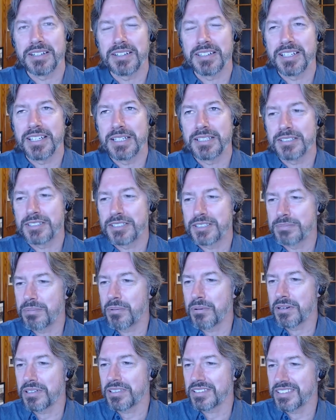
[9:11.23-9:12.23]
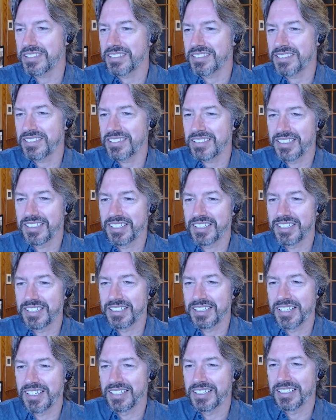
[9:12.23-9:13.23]
in sports,
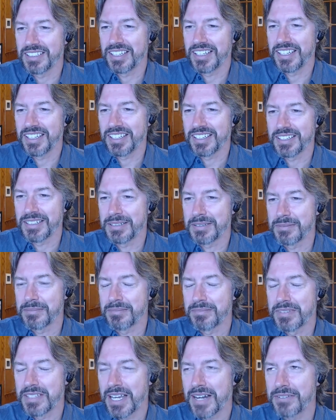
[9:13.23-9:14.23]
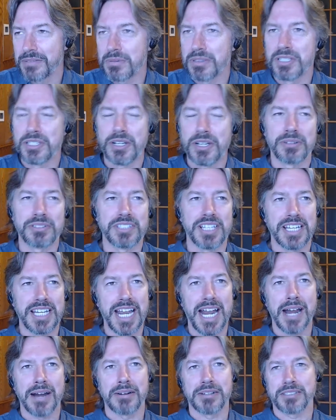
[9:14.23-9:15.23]
and everyone knows that
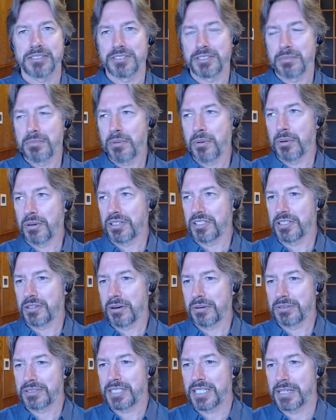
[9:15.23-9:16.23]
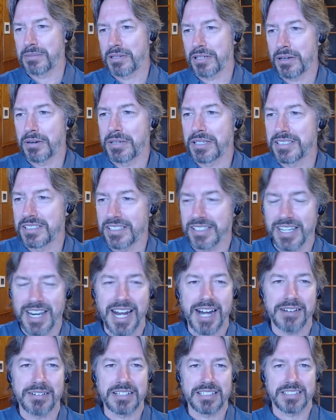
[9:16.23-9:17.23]
character is important. You always hear about, oh, he's a
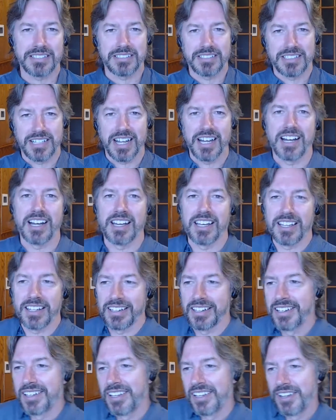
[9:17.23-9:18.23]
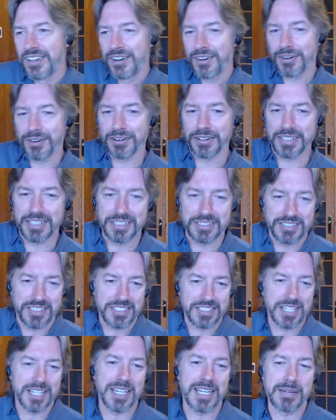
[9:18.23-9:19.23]
character guy, or here's a
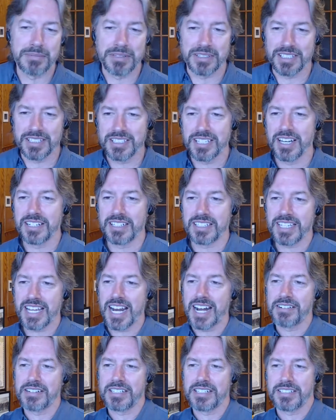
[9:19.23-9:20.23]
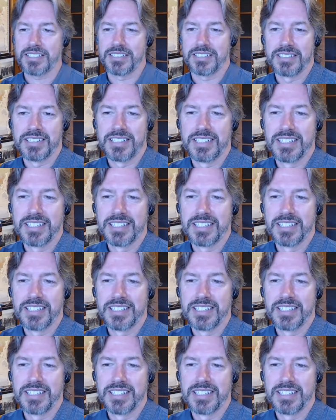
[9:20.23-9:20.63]
team with a ton of character.